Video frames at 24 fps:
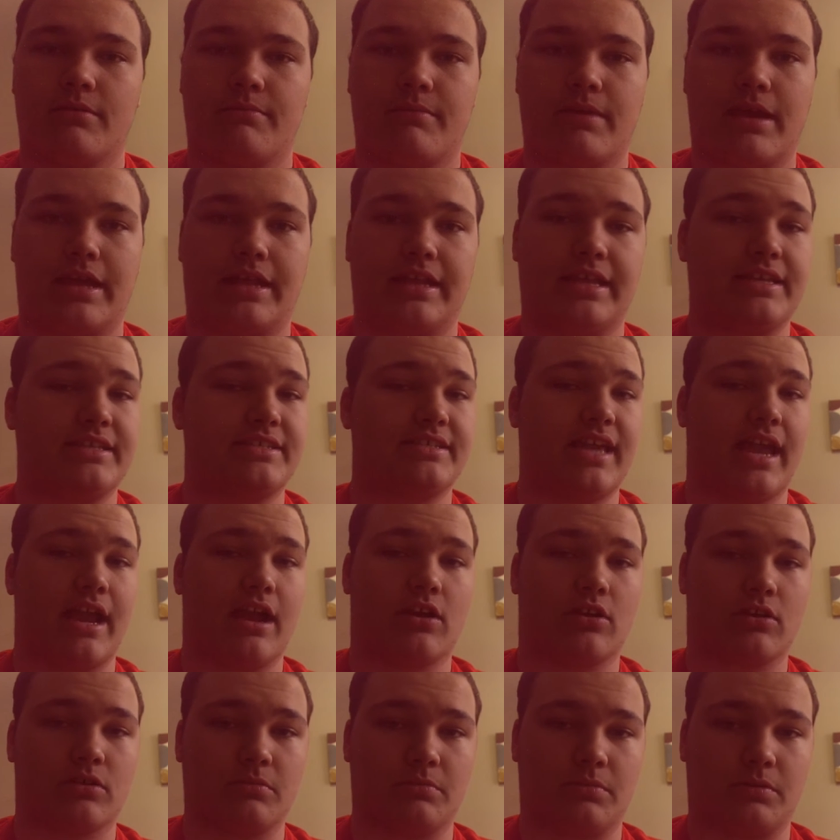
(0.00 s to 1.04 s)
Man, he's
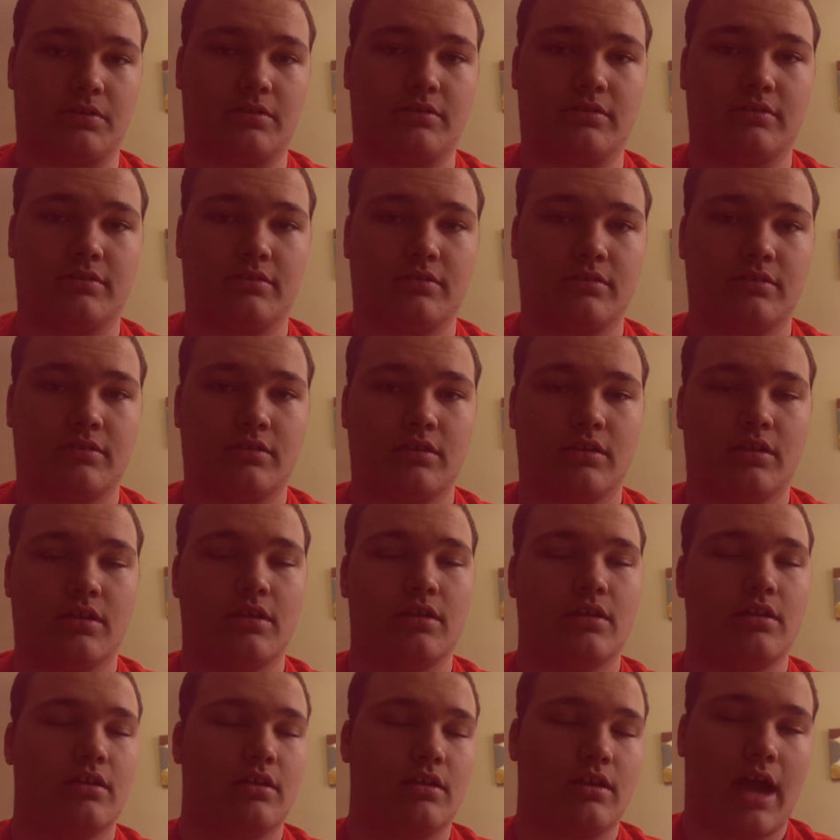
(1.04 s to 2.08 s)
terrible.
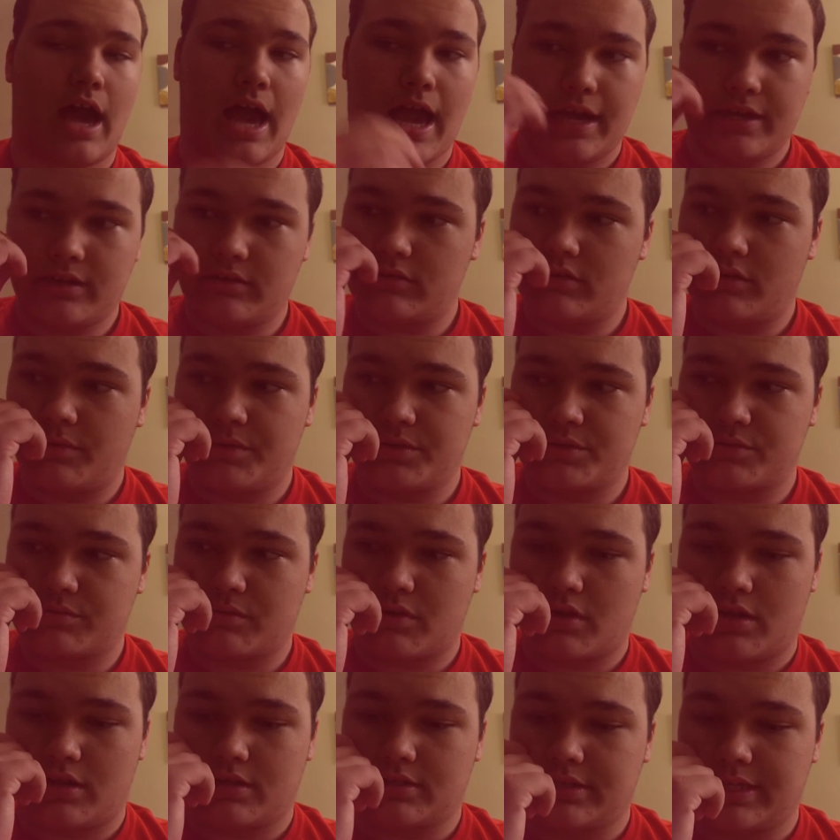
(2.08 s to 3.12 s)
I don't know what's
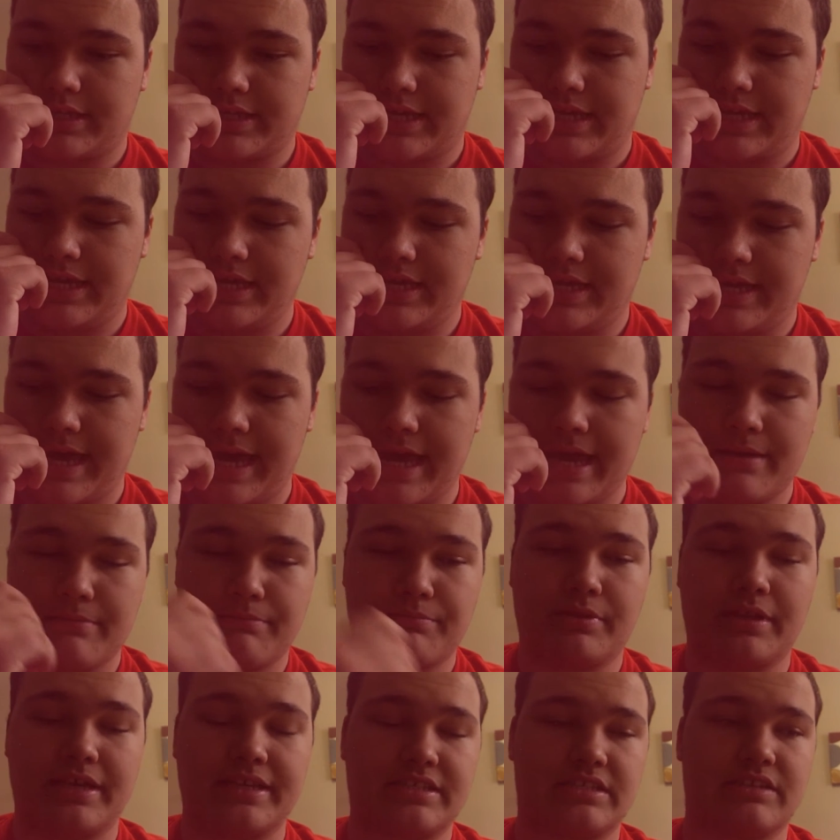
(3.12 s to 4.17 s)
wrong. Like, he
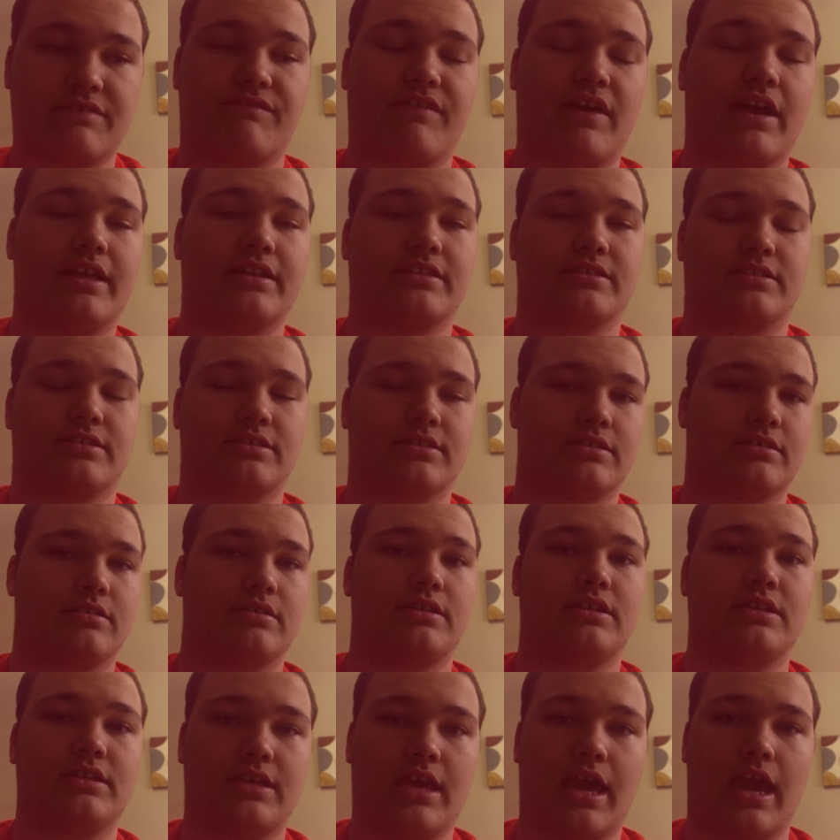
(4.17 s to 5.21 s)
can't play defense.
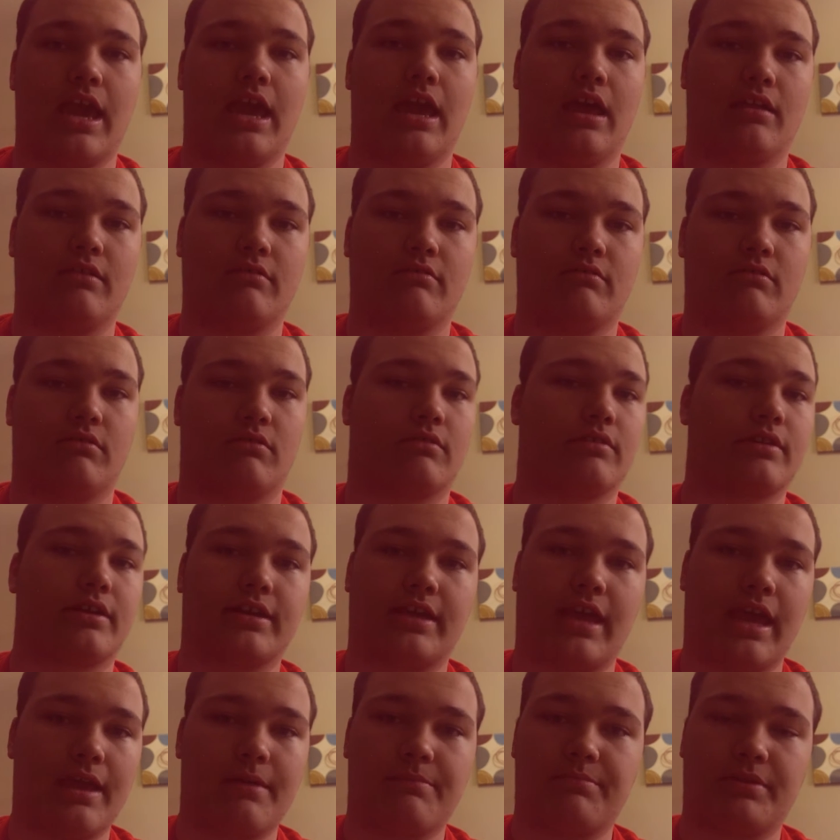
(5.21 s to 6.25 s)
He can't
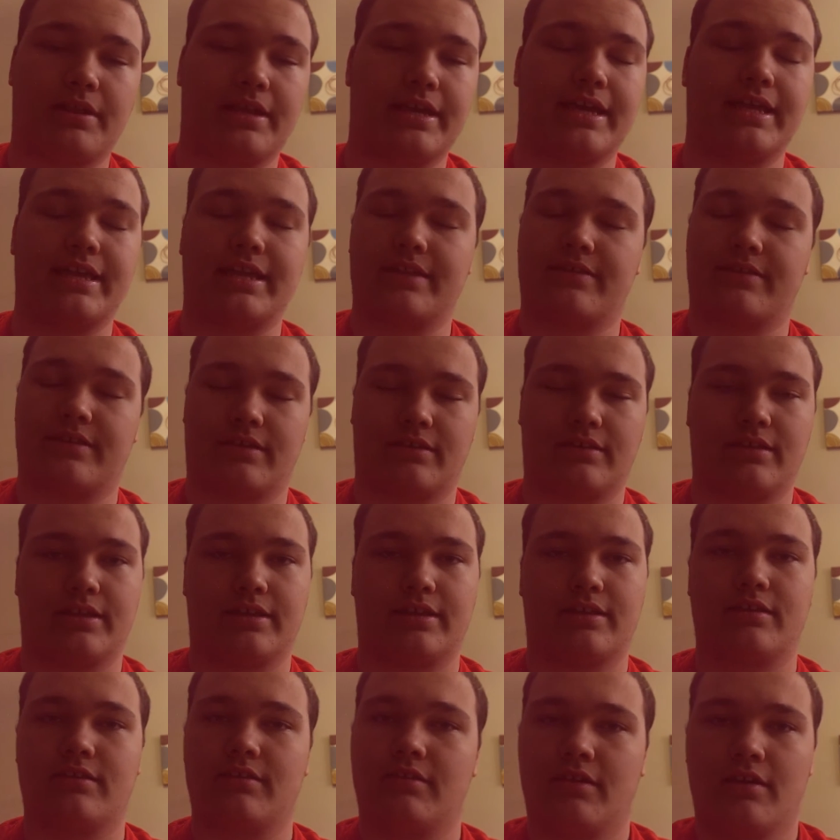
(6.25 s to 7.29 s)
play anything.
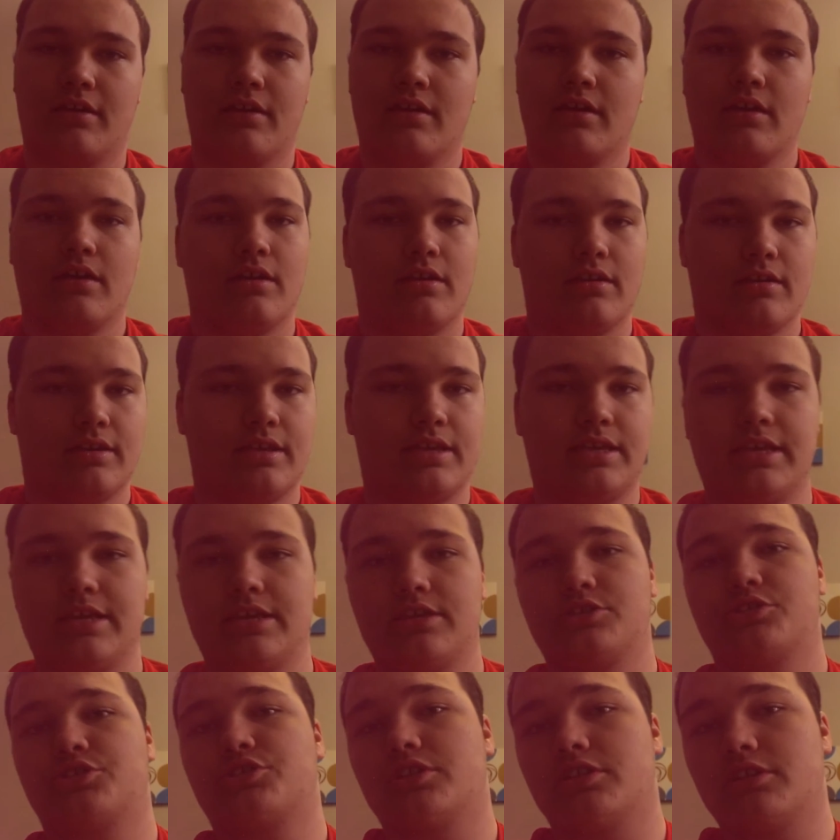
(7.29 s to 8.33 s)
Like,
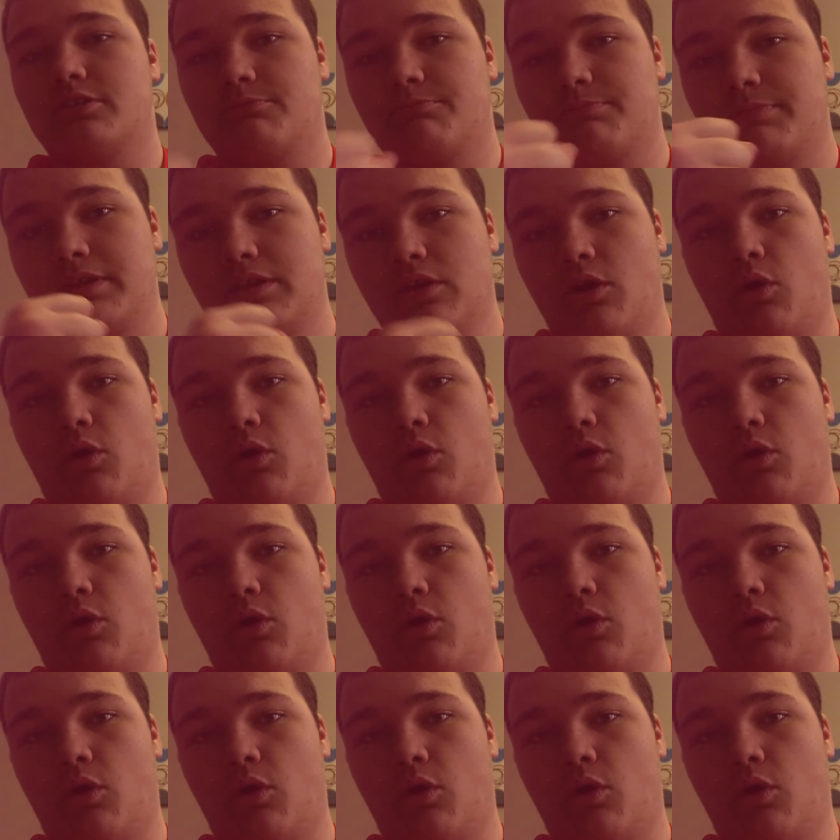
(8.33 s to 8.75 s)
he shouldn't be